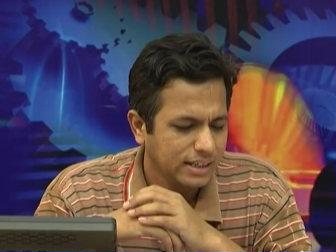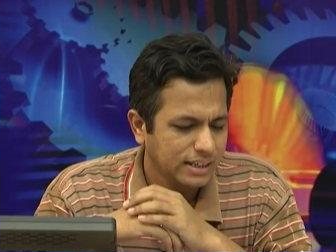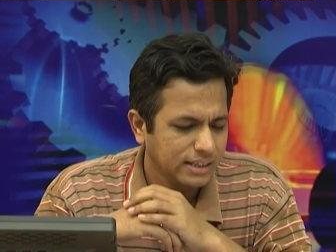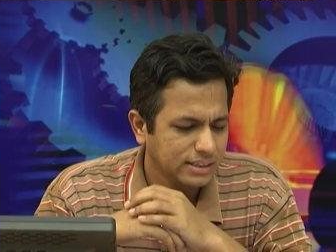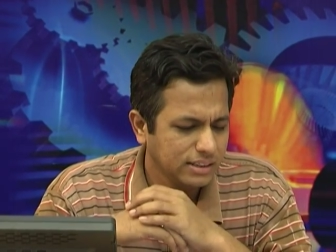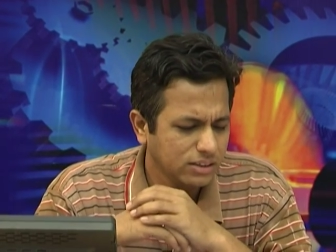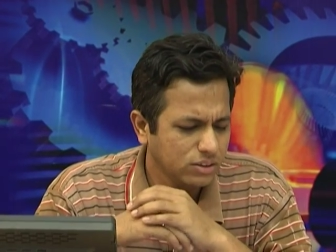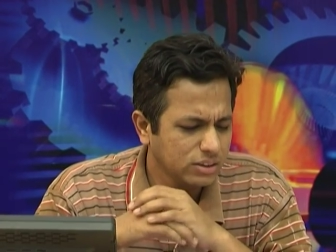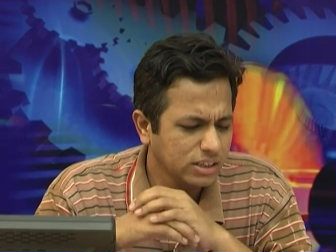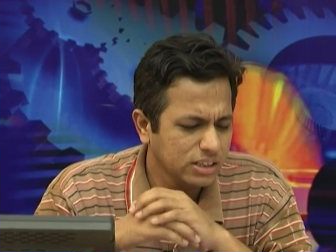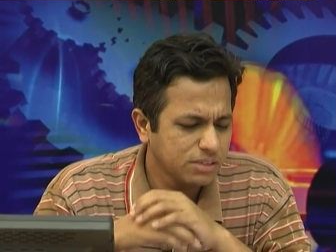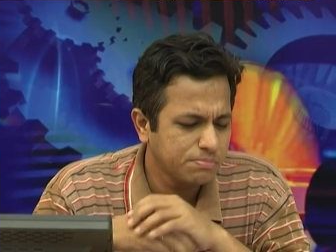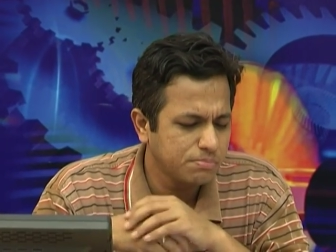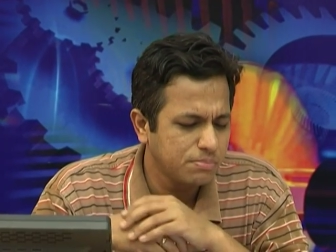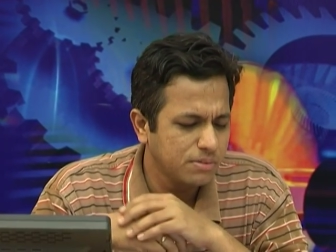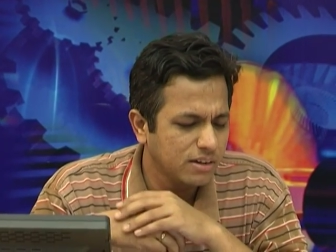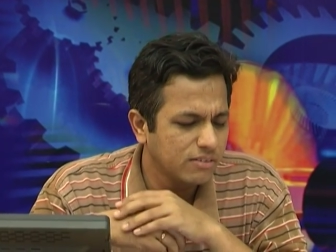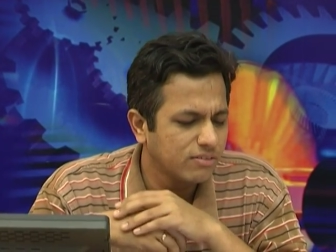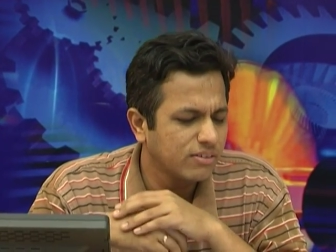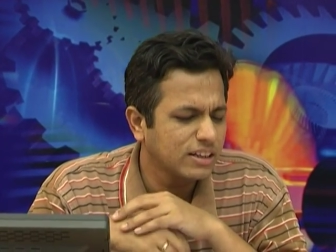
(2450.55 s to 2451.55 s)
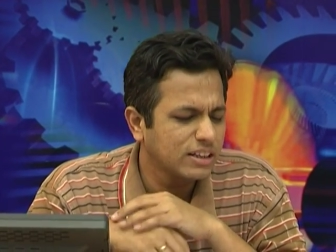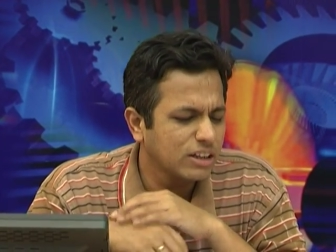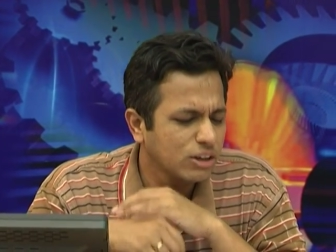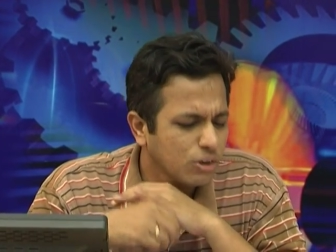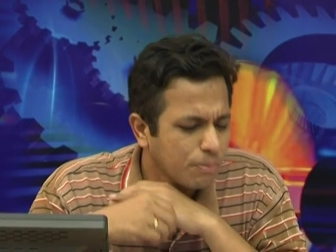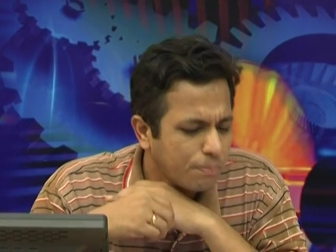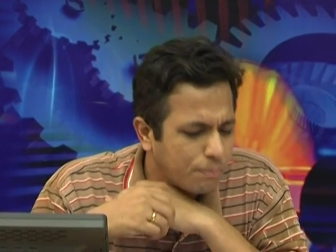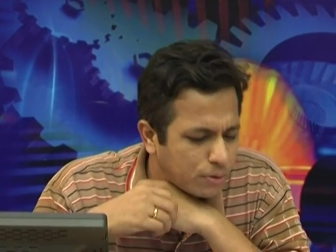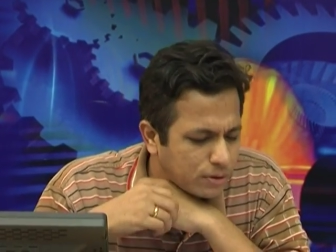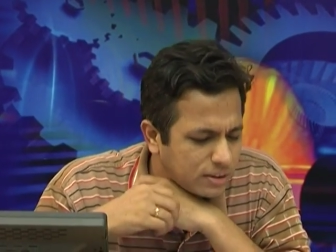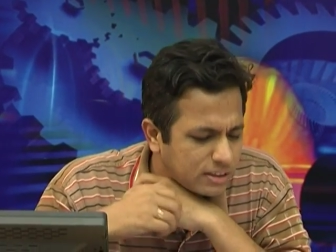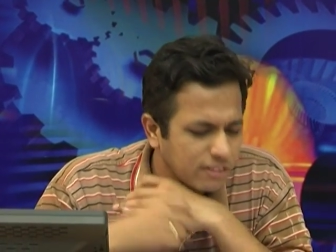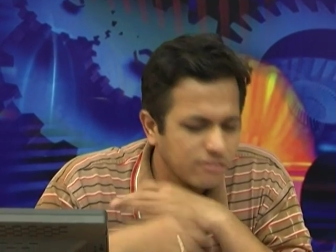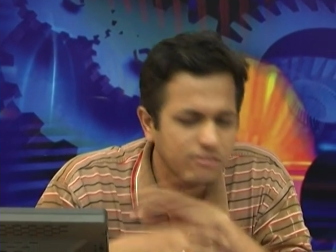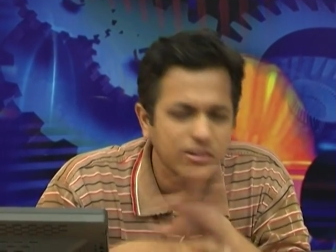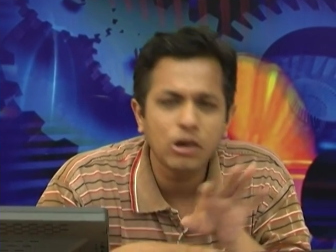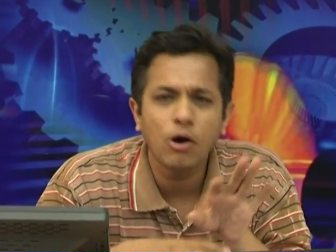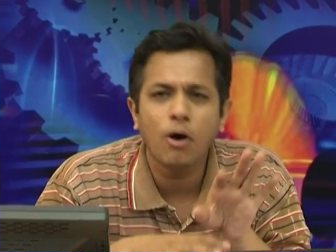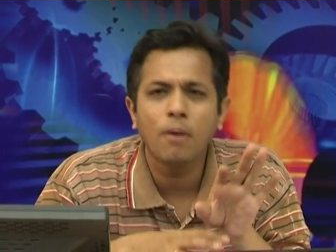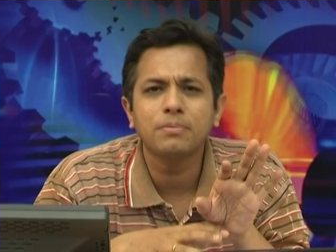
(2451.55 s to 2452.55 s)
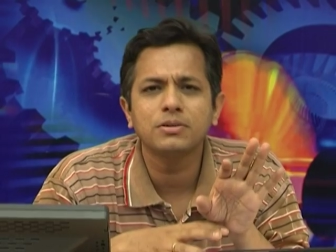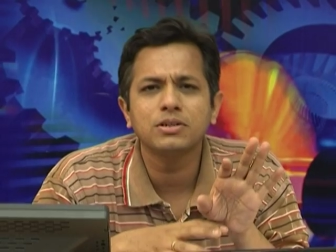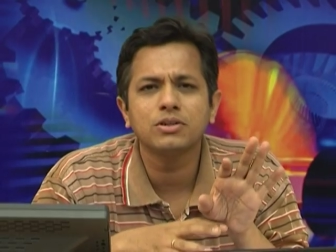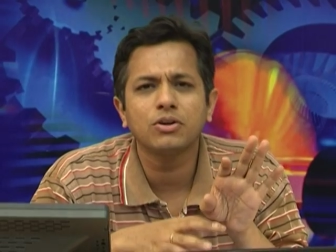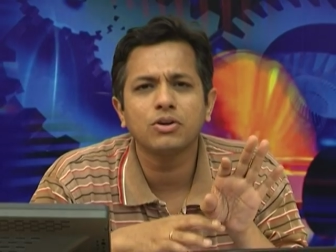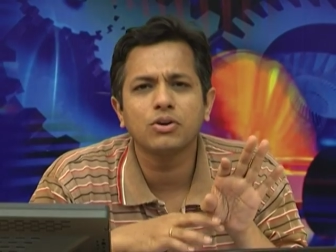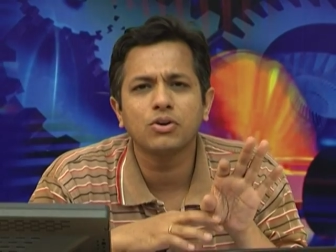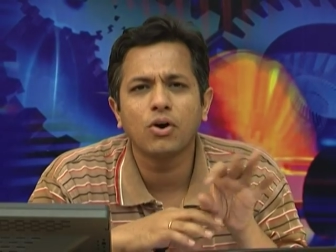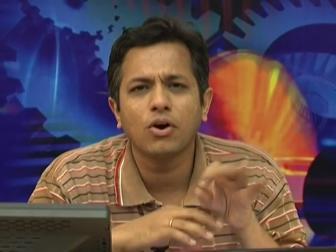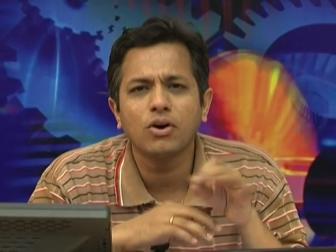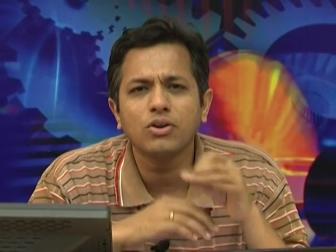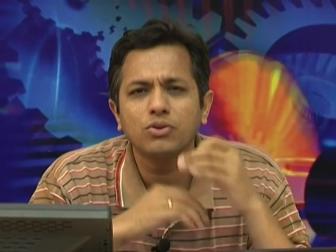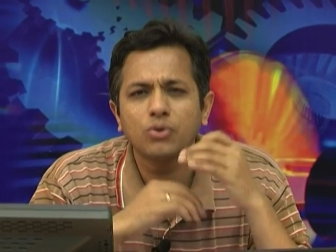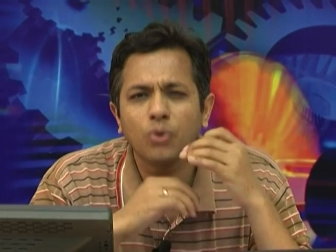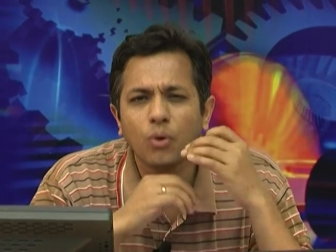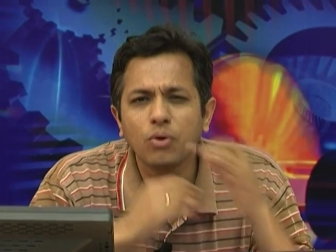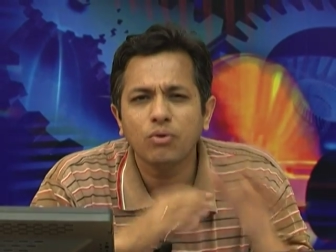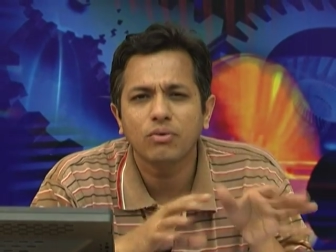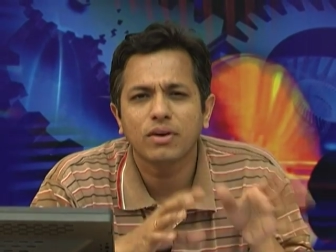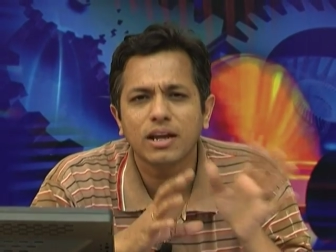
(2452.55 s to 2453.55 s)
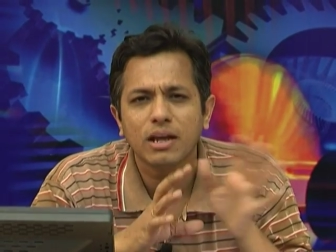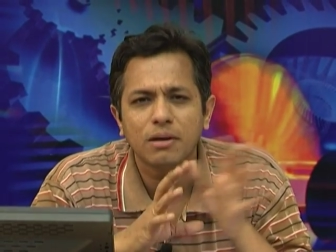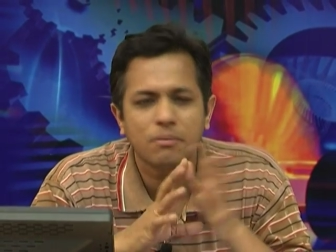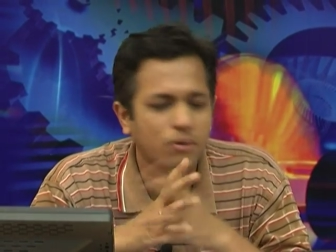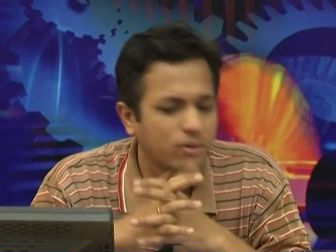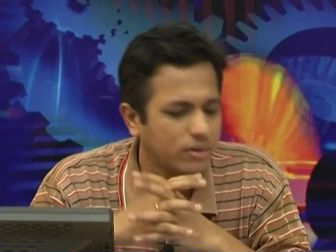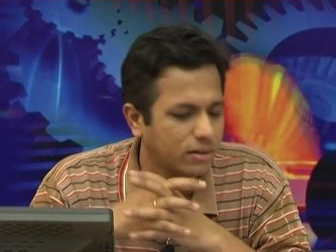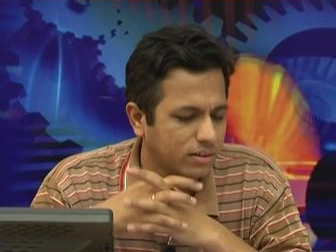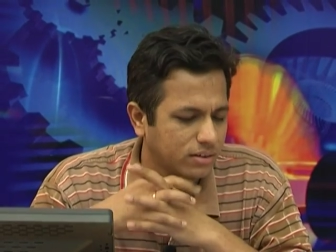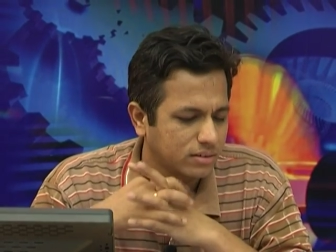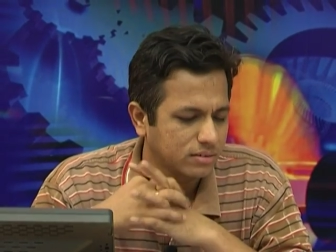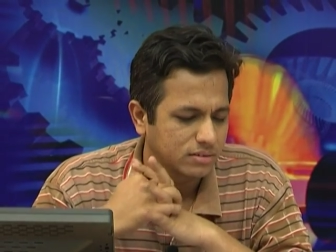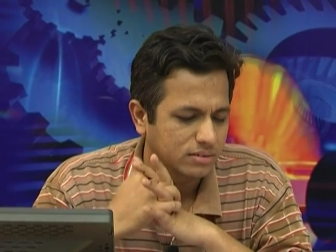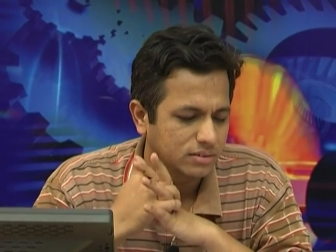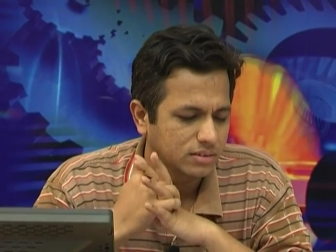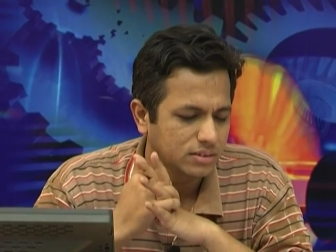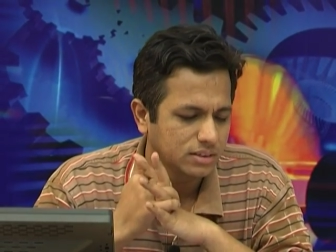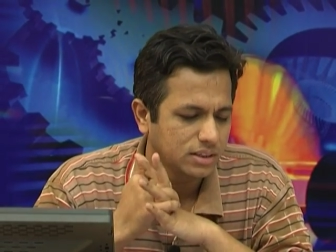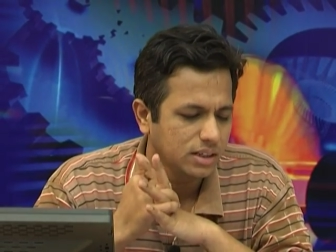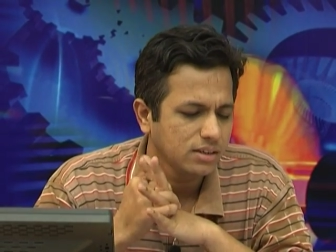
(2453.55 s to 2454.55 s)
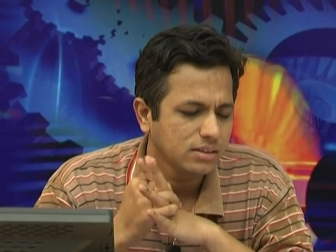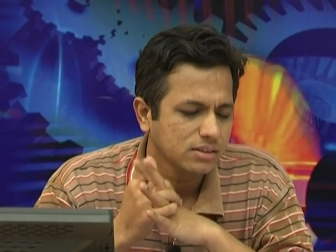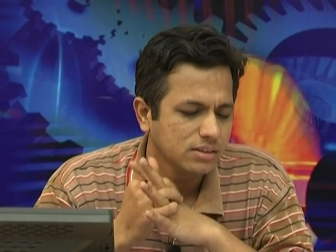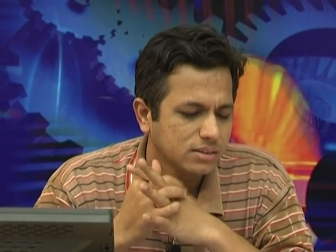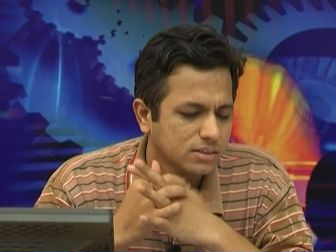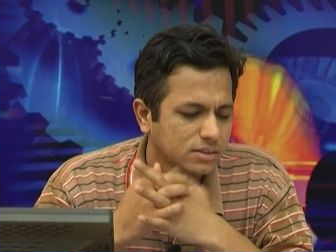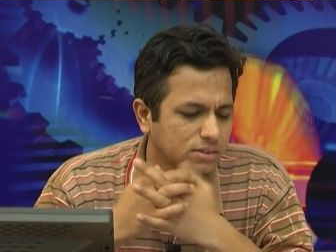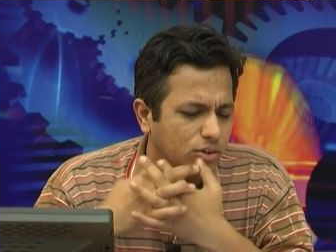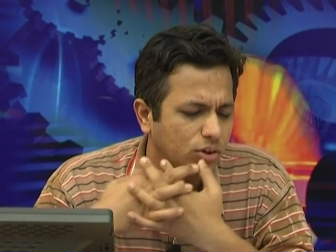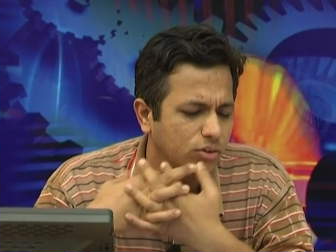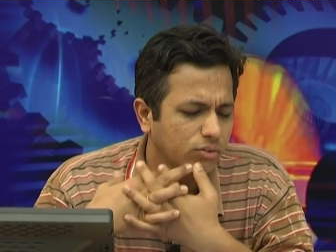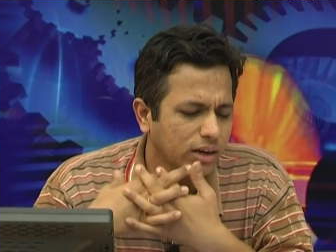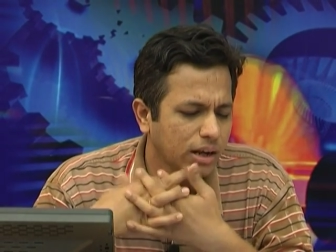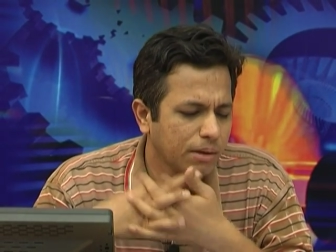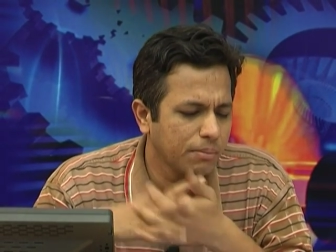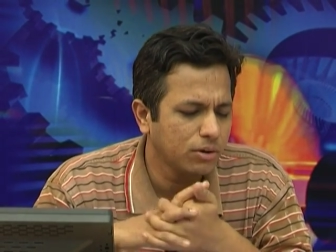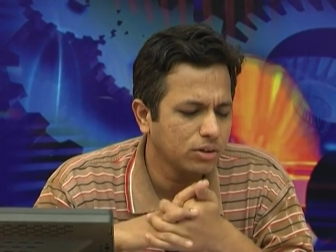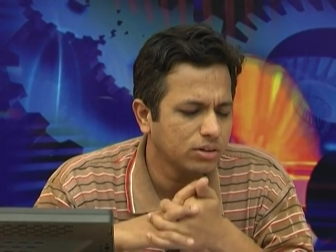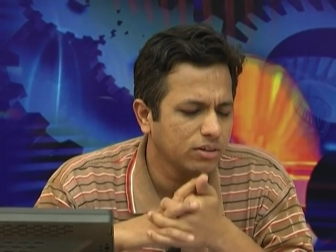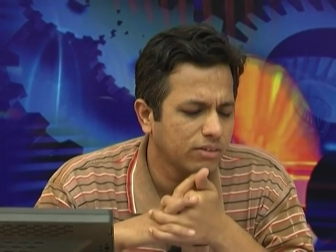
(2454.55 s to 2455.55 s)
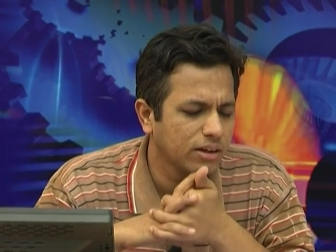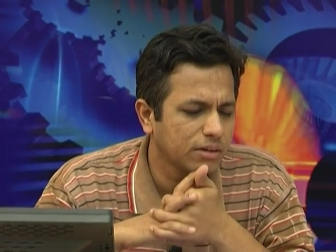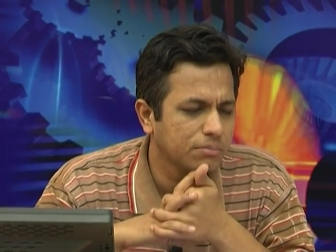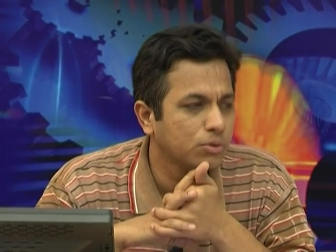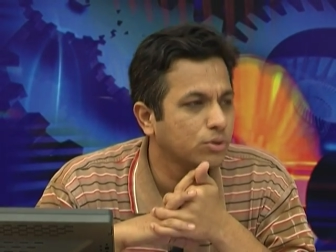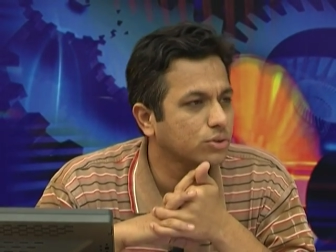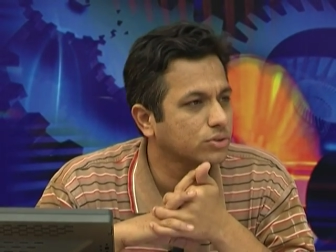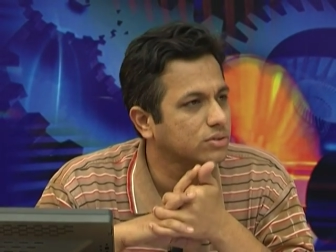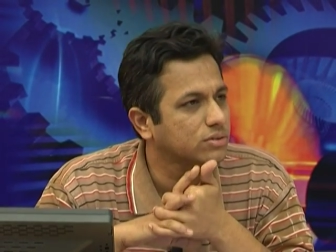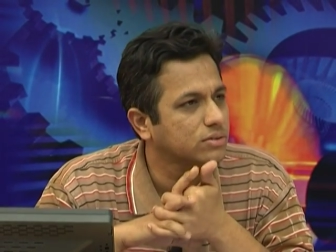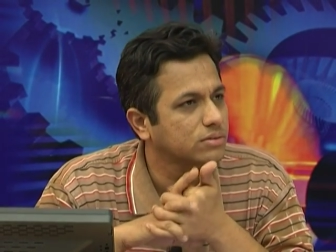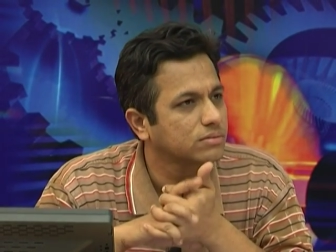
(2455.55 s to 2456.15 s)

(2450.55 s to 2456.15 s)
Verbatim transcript: you just whether you put the V option or not do not worry about it yeah do not worry about the verbose.